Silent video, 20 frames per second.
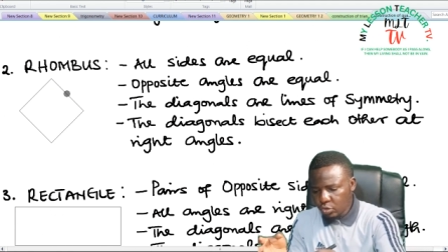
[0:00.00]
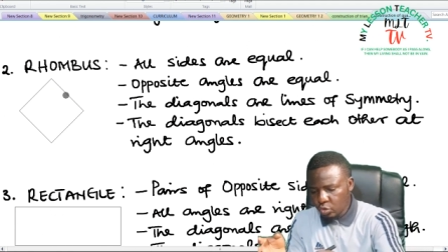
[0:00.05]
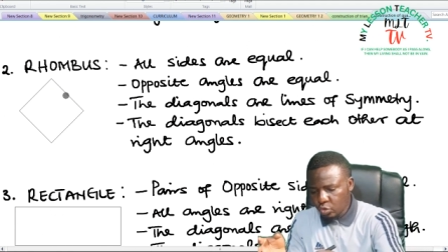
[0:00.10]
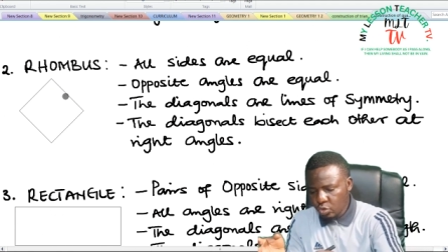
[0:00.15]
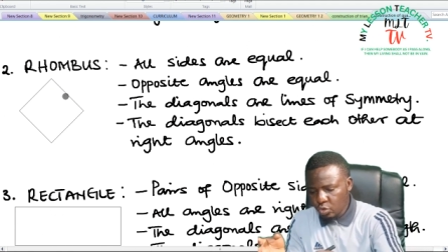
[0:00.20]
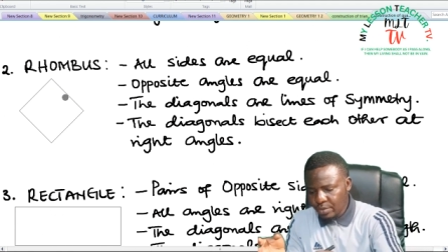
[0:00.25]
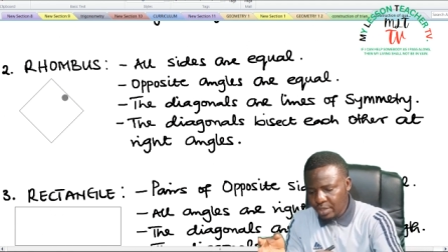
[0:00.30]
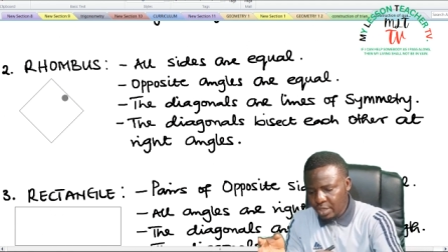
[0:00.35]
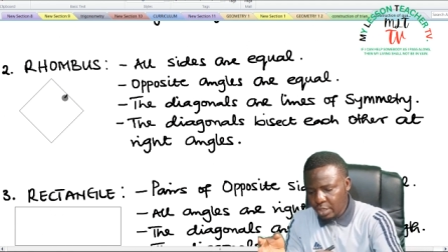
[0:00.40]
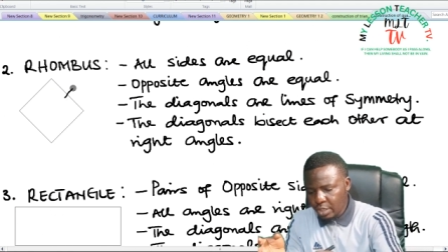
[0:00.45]

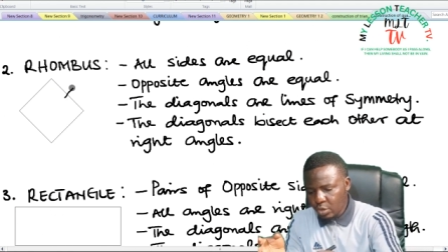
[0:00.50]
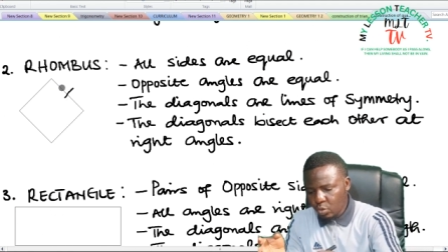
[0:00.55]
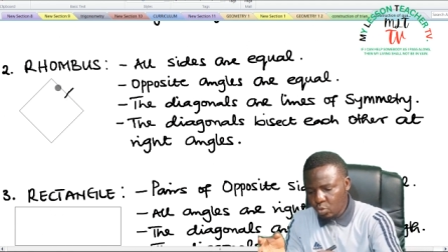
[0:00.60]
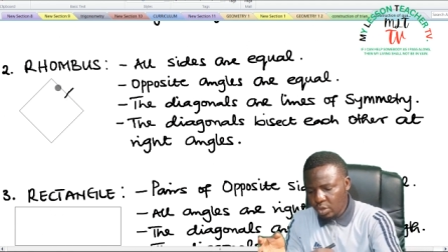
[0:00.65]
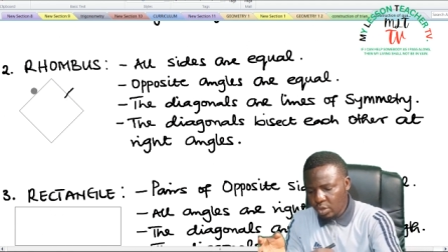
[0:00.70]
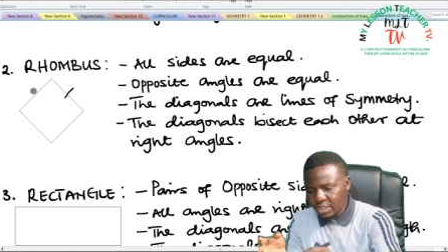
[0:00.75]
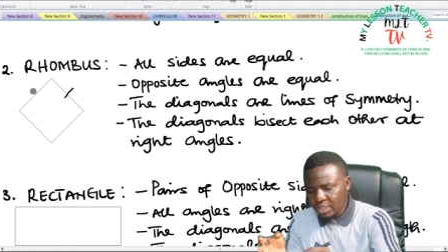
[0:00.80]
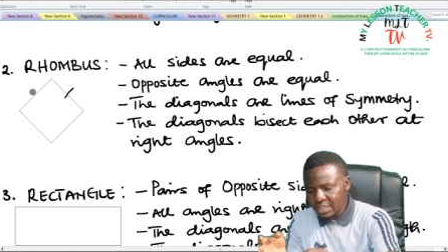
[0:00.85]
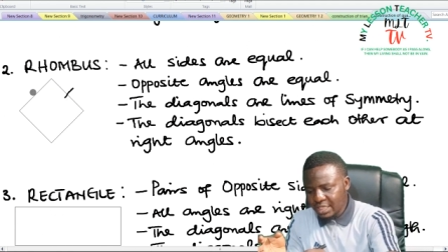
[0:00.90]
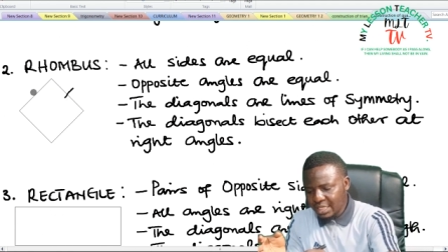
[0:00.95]
so you may
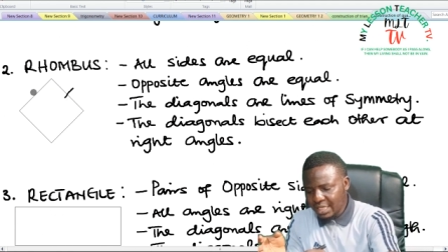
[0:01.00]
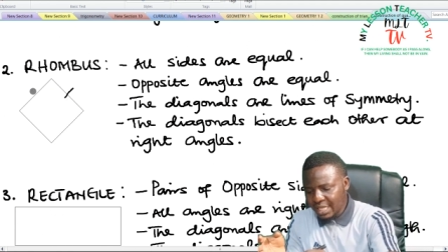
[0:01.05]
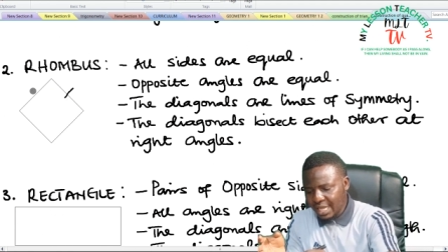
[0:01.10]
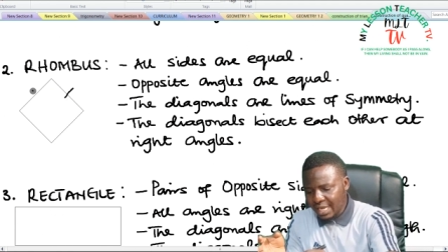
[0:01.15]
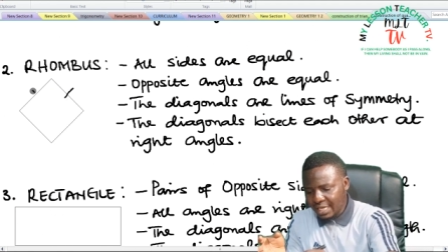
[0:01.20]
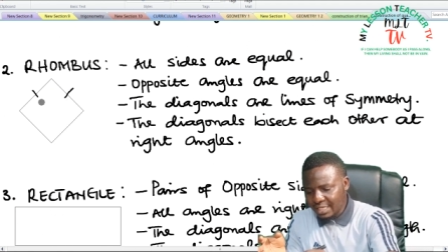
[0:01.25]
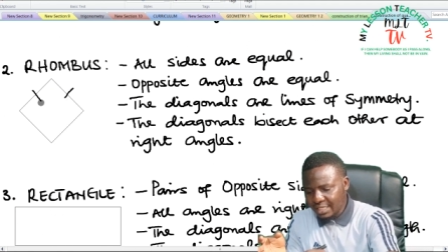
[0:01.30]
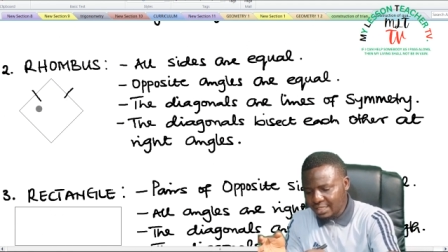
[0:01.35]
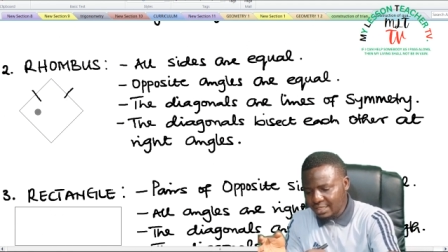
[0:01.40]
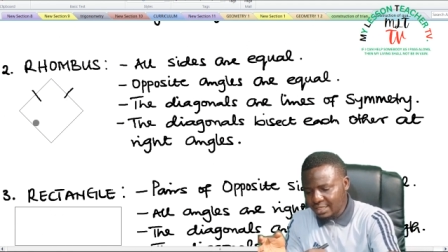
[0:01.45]
equally see it
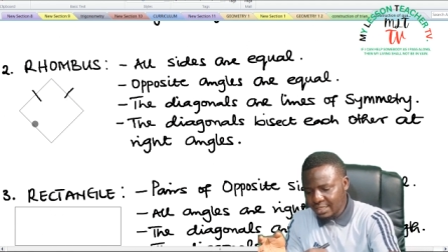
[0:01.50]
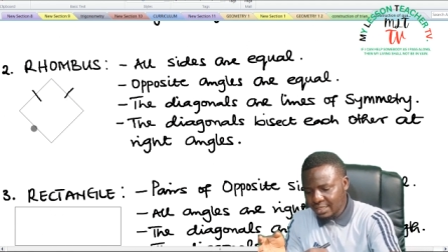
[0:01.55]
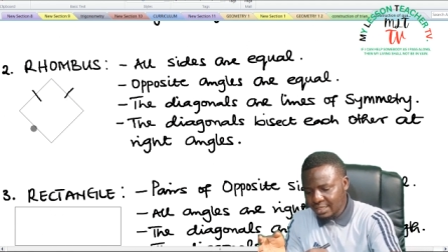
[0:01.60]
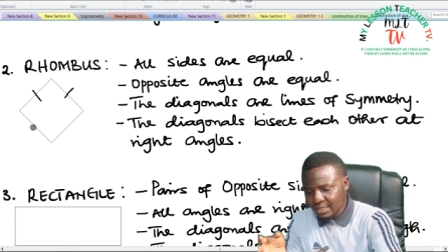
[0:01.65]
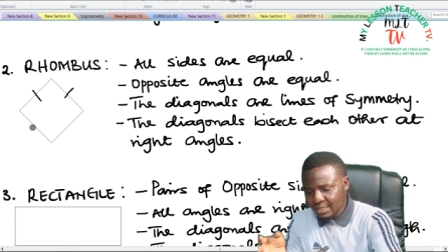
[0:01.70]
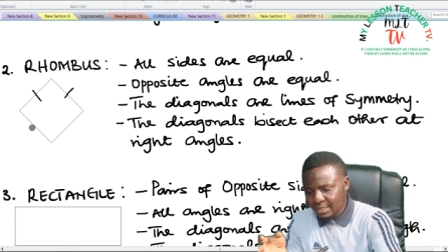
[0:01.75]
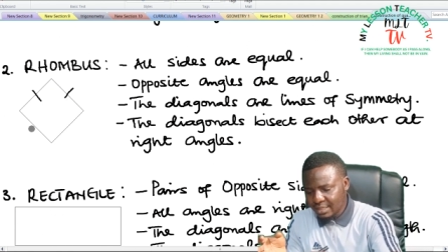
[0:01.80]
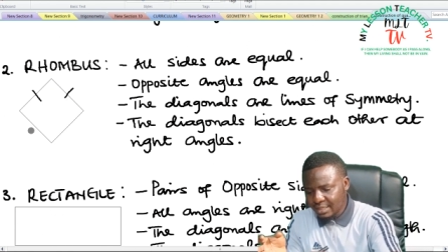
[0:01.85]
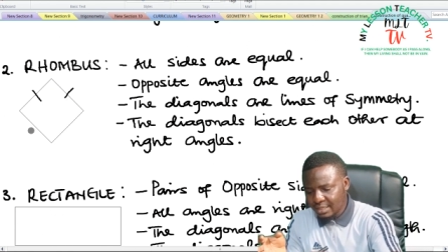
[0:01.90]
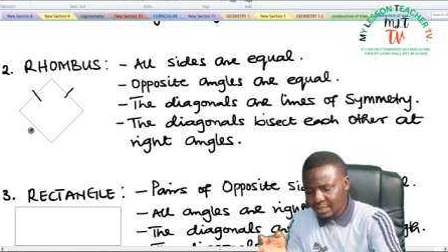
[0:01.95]
like this.
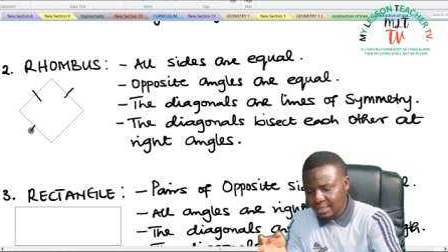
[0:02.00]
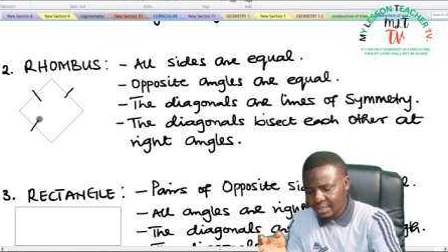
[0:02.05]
